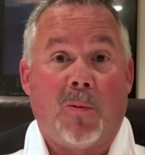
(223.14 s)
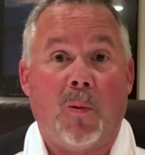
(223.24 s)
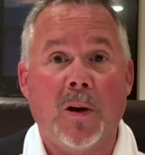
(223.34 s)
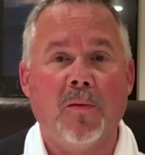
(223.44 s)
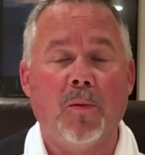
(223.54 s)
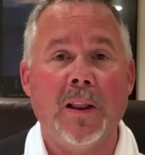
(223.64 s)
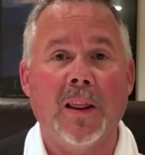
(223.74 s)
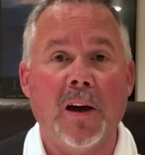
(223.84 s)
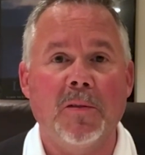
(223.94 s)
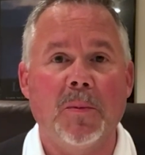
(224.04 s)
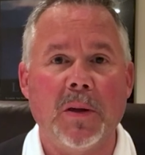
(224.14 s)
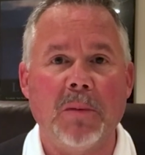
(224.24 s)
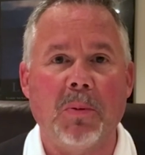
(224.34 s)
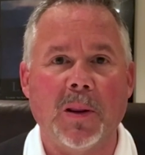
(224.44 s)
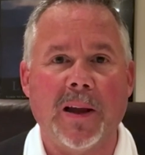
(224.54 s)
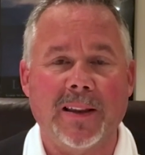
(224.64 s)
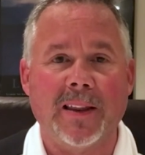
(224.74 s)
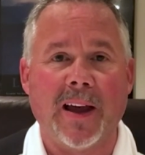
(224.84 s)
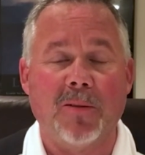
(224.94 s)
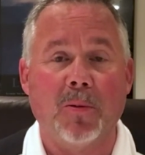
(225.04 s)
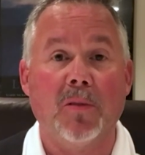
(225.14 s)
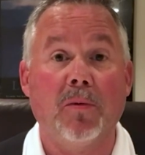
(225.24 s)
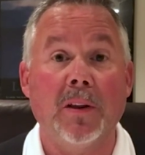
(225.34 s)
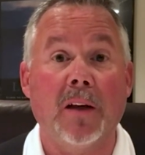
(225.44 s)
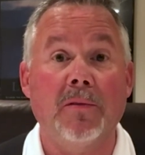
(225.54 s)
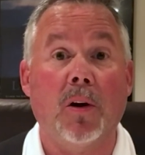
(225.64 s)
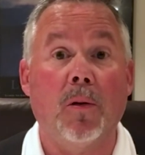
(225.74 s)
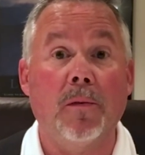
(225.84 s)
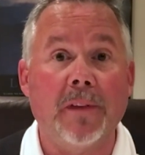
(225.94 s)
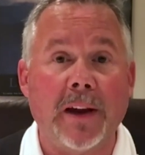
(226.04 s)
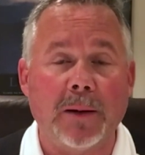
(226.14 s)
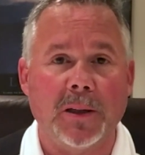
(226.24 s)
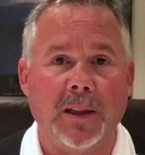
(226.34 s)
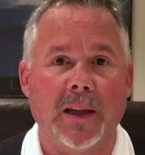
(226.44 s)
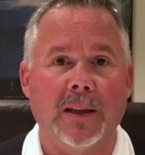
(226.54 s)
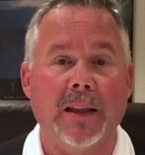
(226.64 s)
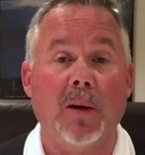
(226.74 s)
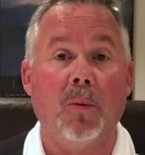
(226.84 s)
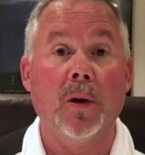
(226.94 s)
What if we loved people like that? What if we loved our own family like that?